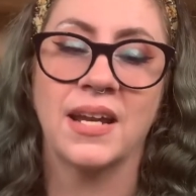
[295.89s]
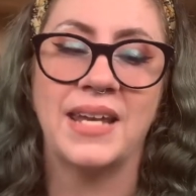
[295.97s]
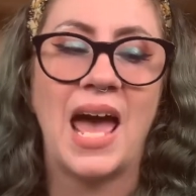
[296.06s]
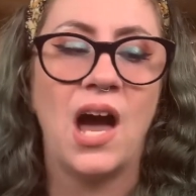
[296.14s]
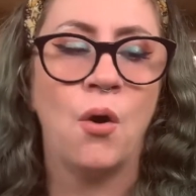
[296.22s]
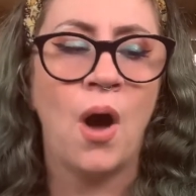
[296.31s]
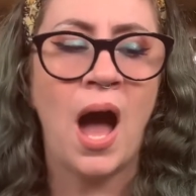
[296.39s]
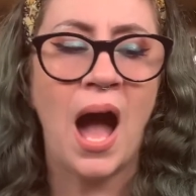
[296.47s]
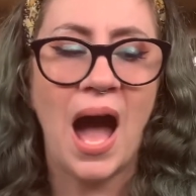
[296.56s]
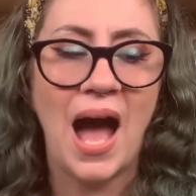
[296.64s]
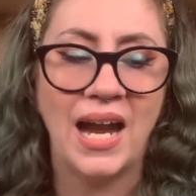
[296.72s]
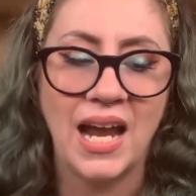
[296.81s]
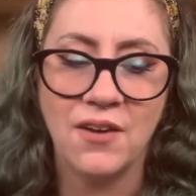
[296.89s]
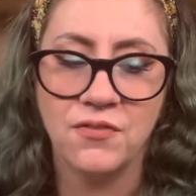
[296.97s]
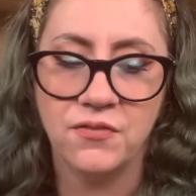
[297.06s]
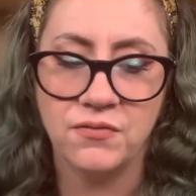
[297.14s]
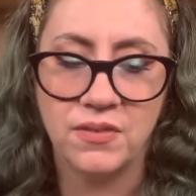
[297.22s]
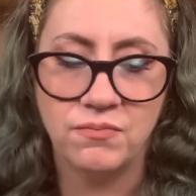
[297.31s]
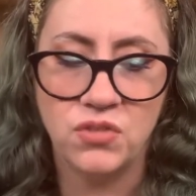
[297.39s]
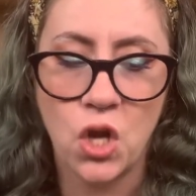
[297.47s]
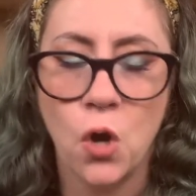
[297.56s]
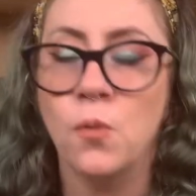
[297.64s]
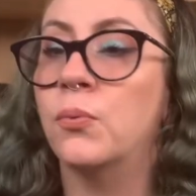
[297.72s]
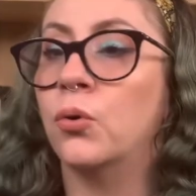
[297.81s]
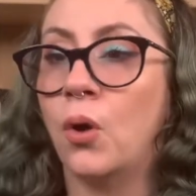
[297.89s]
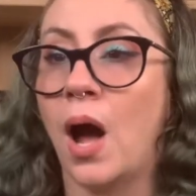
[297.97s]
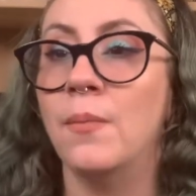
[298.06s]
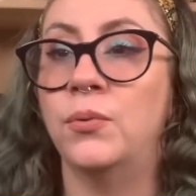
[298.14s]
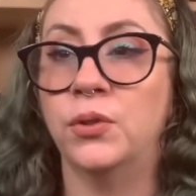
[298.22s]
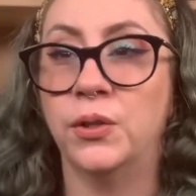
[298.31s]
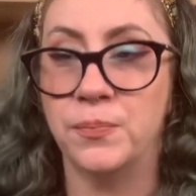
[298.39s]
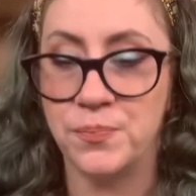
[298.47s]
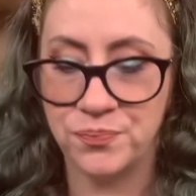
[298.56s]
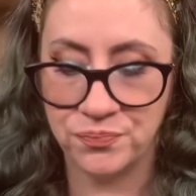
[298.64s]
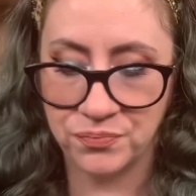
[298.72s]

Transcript: Now, I have no problem